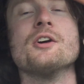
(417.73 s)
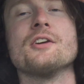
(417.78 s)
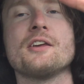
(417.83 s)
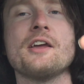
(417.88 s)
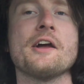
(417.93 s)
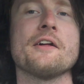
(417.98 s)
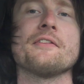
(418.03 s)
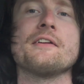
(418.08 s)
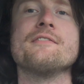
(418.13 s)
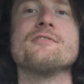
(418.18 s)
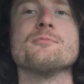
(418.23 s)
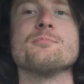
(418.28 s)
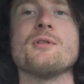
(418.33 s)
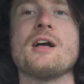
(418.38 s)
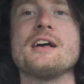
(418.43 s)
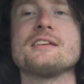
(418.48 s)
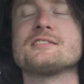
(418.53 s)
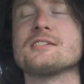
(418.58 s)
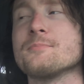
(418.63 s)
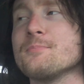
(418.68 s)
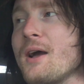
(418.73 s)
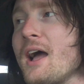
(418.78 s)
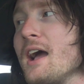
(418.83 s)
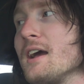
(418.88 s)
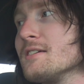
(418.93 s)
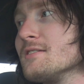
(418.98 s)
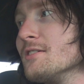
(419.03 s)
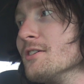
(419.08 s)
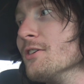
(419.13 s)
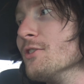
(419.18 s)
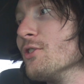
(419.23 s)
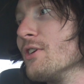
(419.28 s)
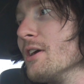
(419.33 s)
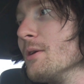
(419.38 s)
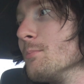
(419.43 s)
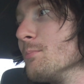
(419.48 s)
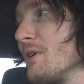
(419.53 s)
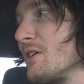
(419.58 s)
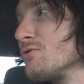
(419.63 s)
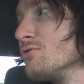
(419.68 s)
Can't leave the plastic bags here. You
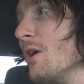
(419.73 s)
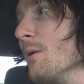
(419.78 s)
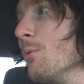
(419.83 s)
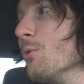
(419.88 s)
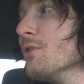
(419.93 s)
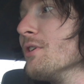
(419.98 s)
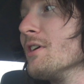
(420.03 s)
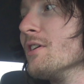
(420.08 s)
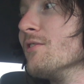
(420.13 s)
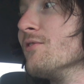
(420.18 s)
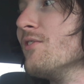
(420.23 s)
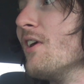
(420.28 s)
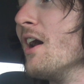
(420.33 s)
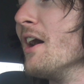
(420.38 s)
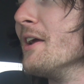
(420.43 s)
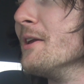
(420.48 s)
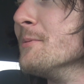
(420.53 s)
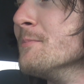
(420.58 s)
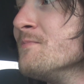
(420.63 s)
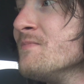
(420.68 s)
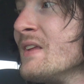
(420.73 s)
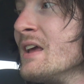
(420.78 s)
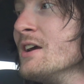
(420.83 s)
get in big trouble. You got to fine.